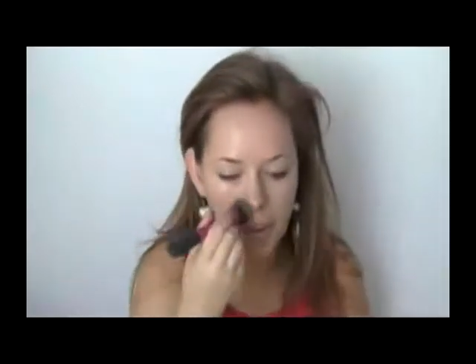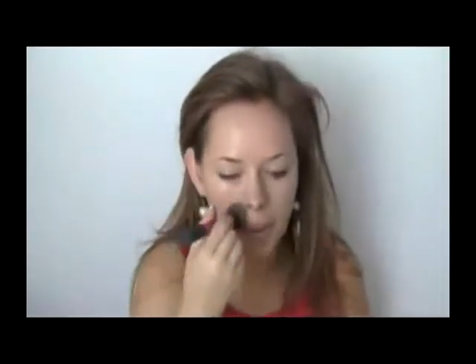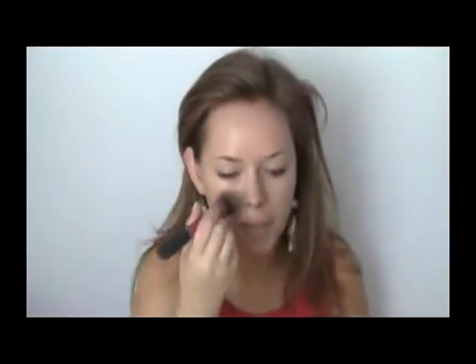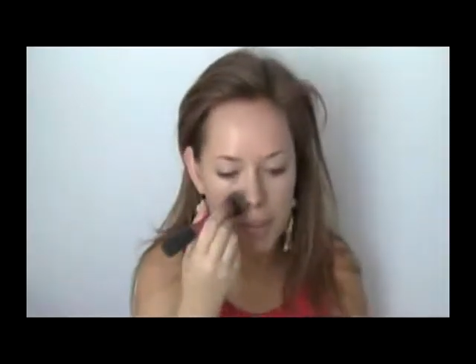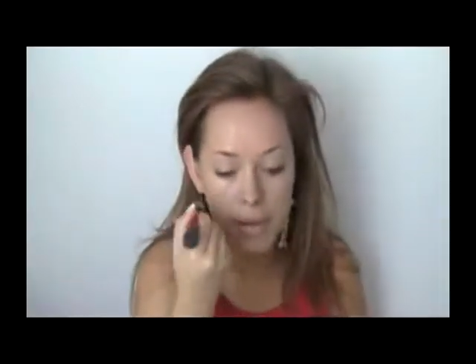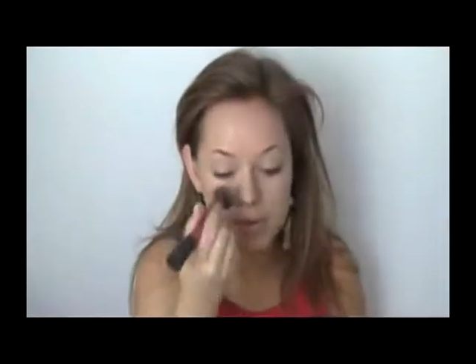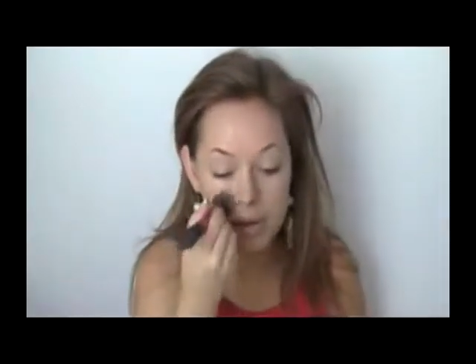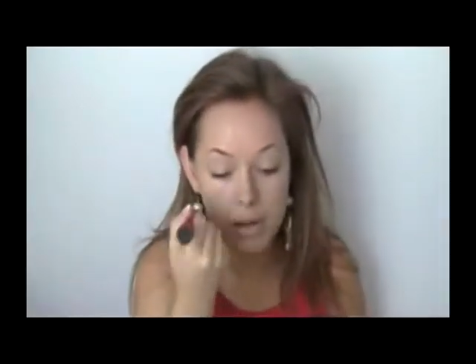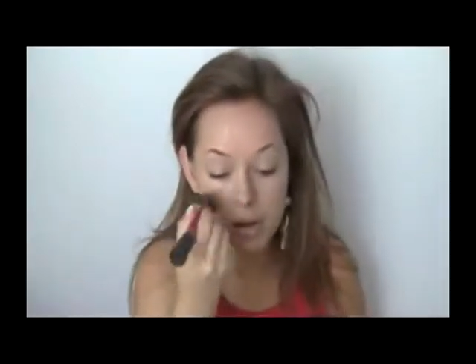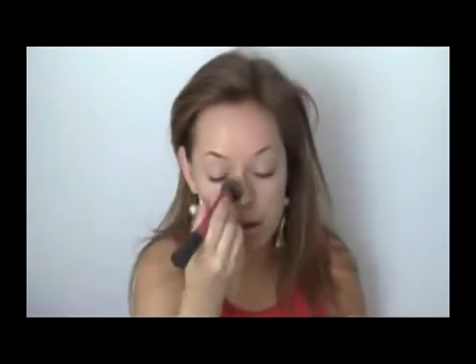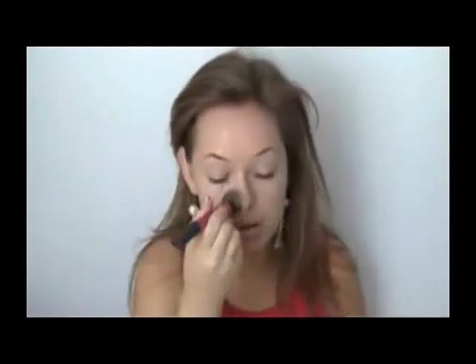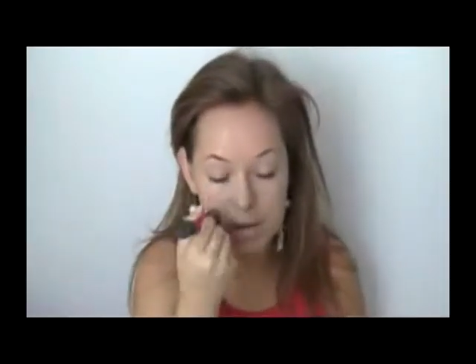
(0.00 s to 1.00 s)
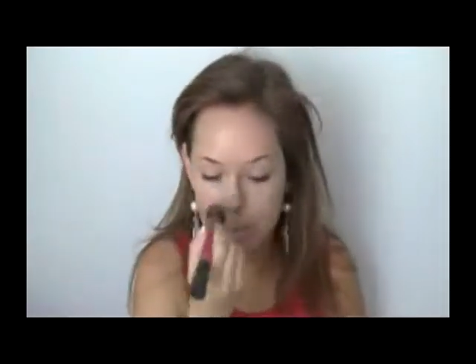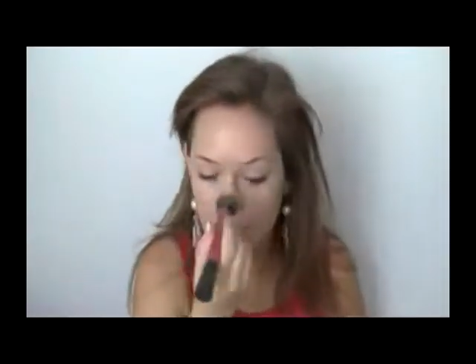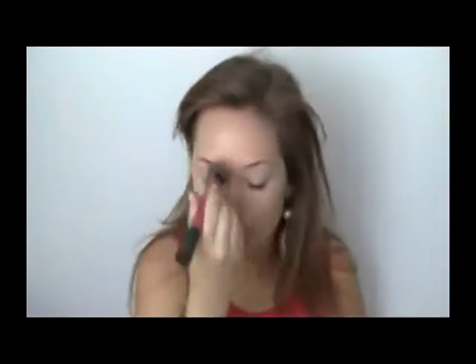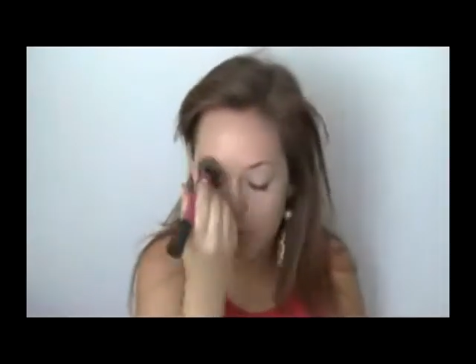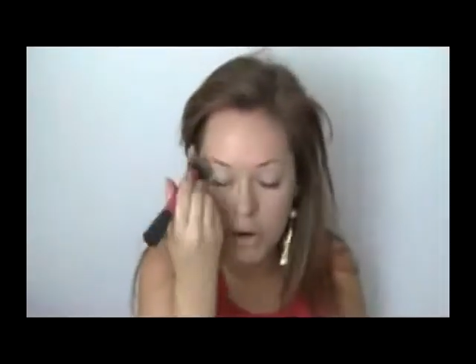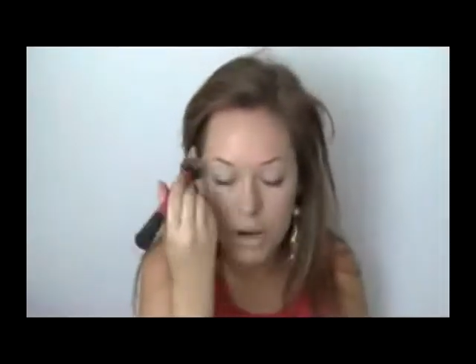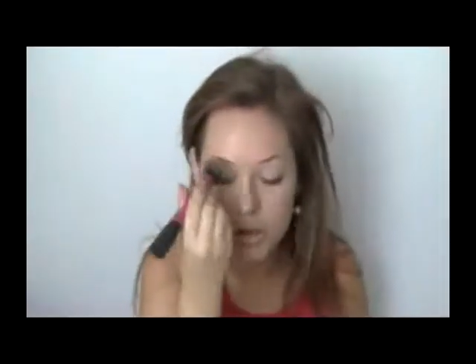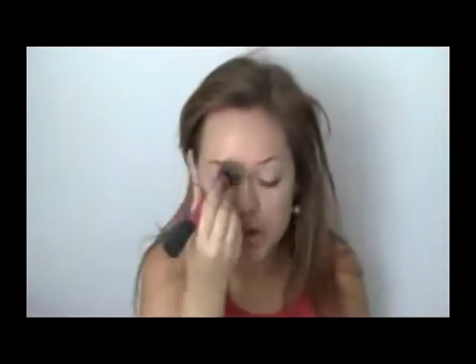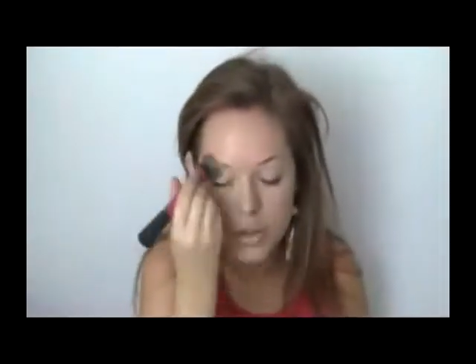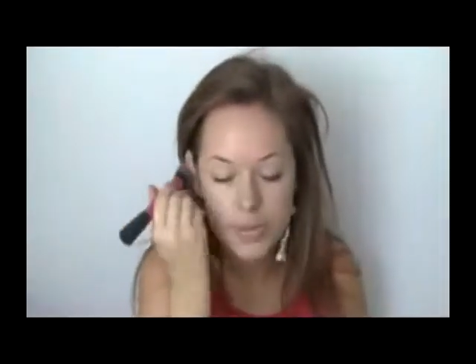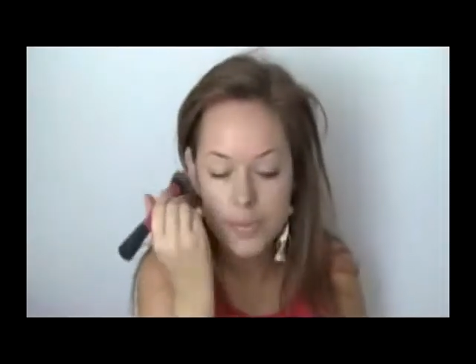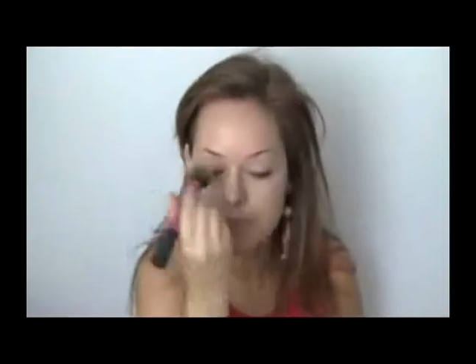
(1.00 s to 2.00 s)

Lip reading: so I'm using the stippling brush.